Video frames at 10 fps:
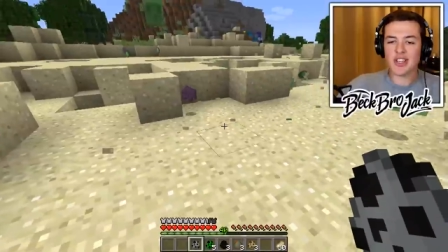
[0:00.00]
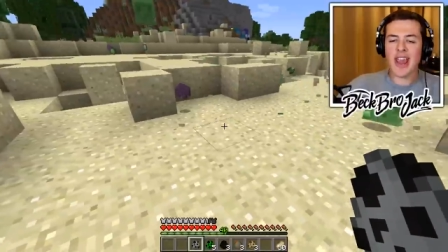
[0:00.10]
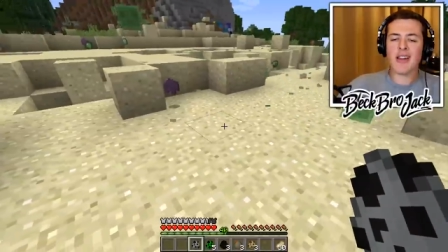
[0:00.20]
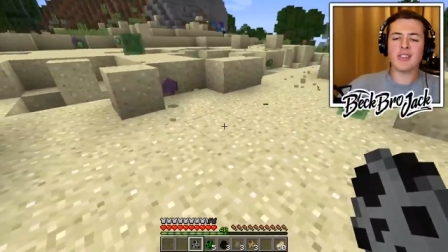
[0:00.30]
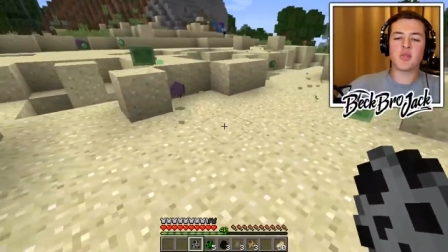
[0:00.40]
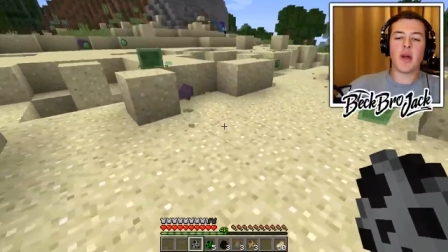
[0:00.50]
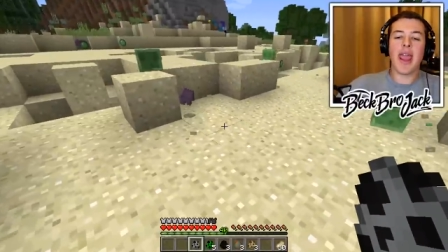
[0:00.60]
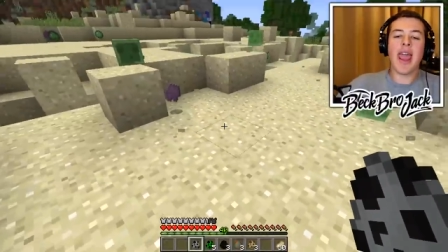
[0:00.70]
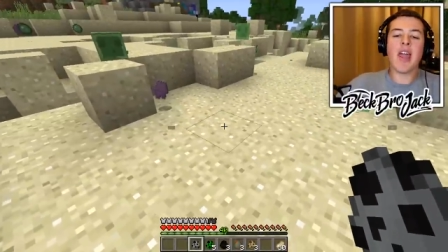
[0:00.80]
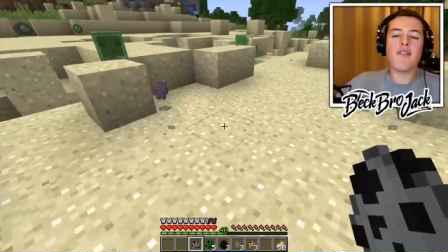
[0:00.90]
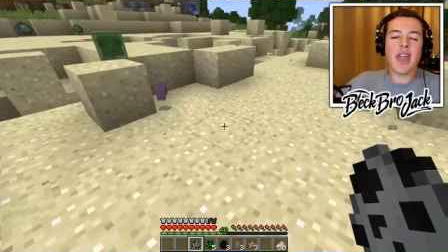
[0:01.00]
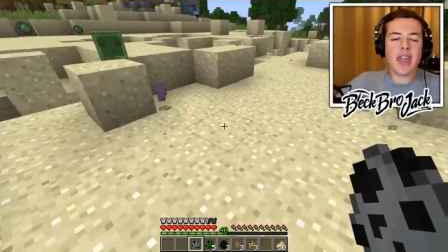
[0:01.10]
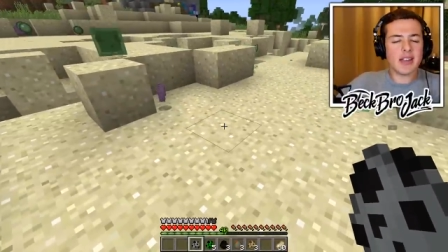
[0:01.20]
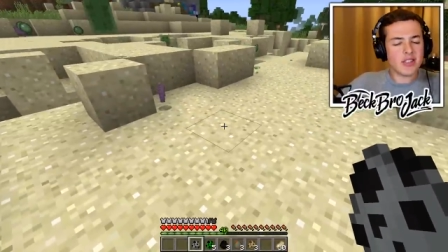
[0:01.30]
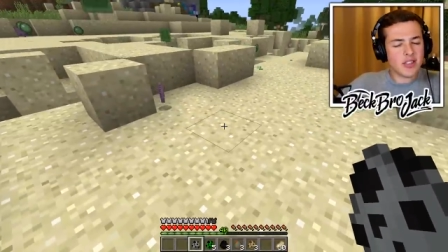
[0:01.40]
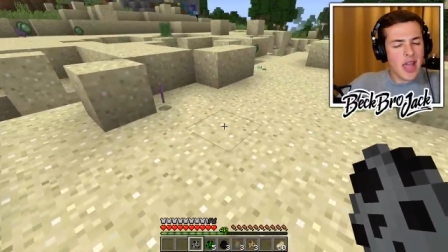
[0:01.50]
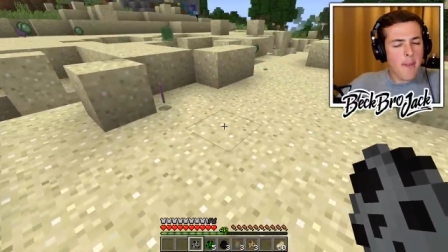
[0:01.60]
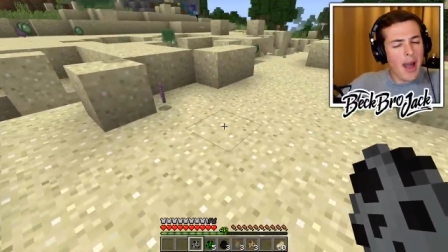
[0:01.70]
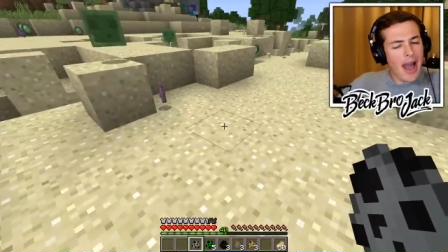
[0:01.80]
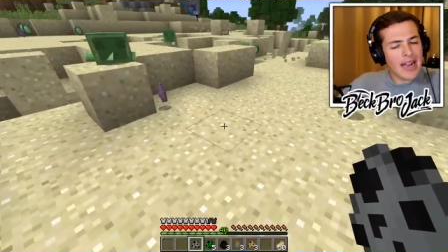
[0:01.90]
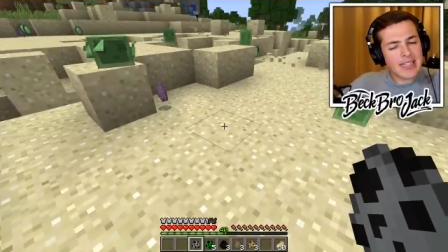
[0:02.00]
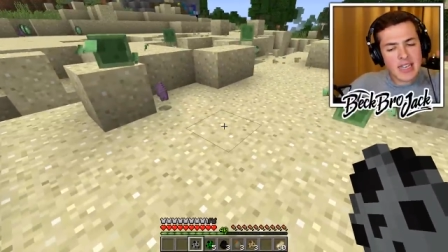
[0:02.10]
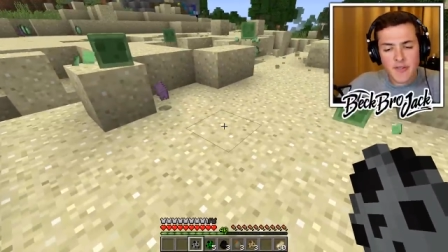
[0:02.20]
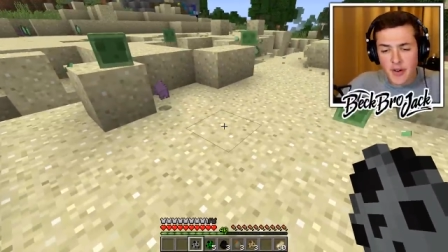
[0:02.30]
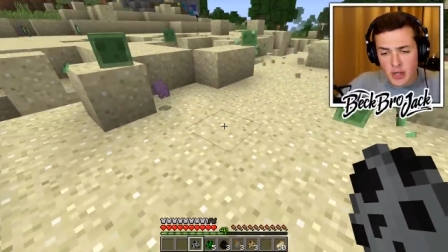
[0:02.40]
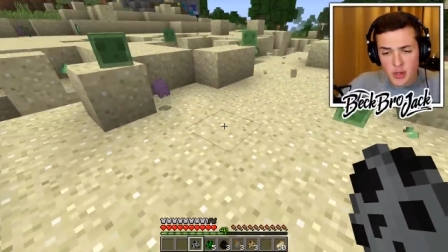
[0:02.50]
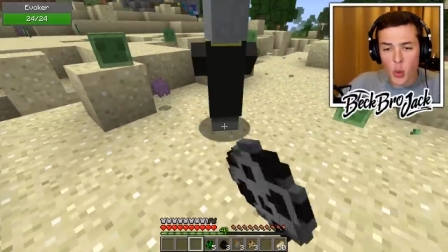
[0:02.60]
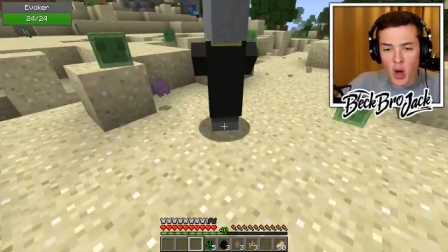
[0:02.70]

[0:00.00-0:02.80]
challenge, we have a semi-difficult